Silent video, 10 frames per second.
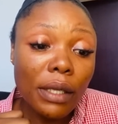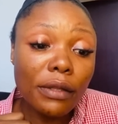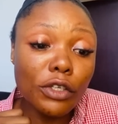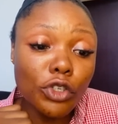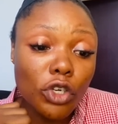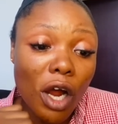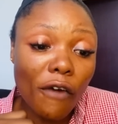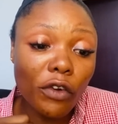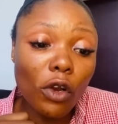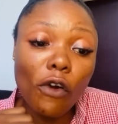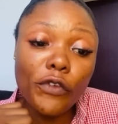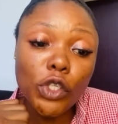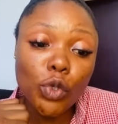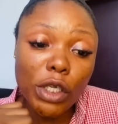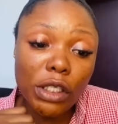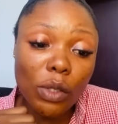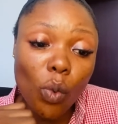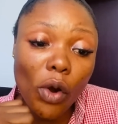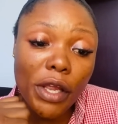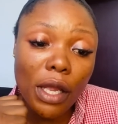the travel of a
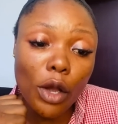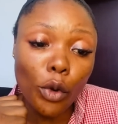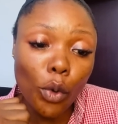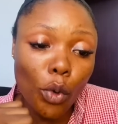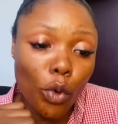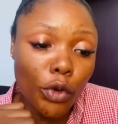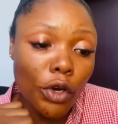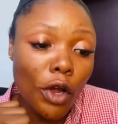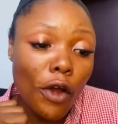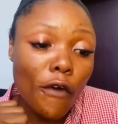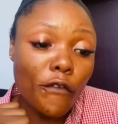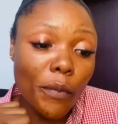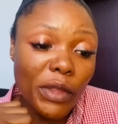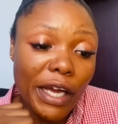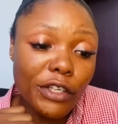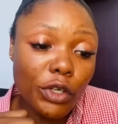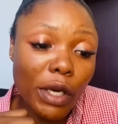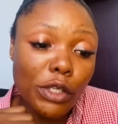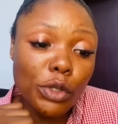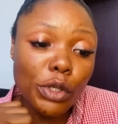21-year-old from
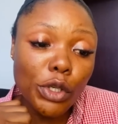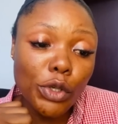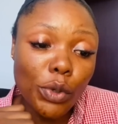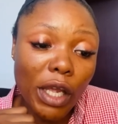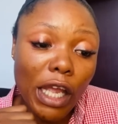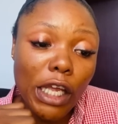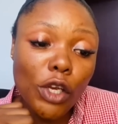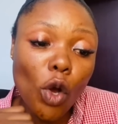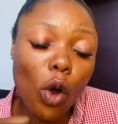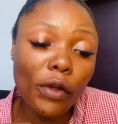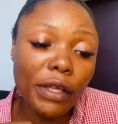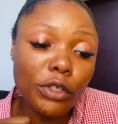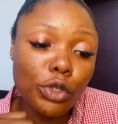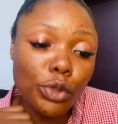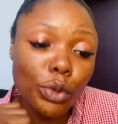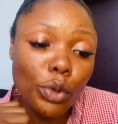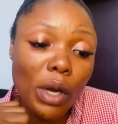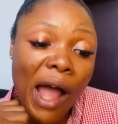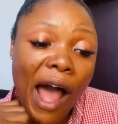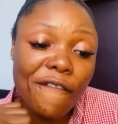Nigeria to the UK in order to
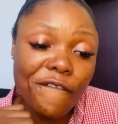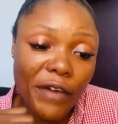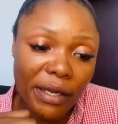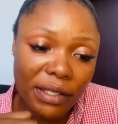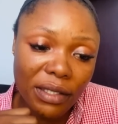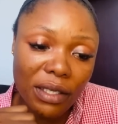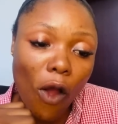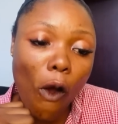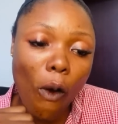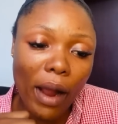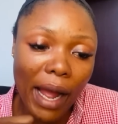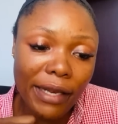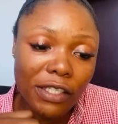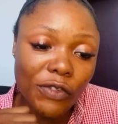harvest organs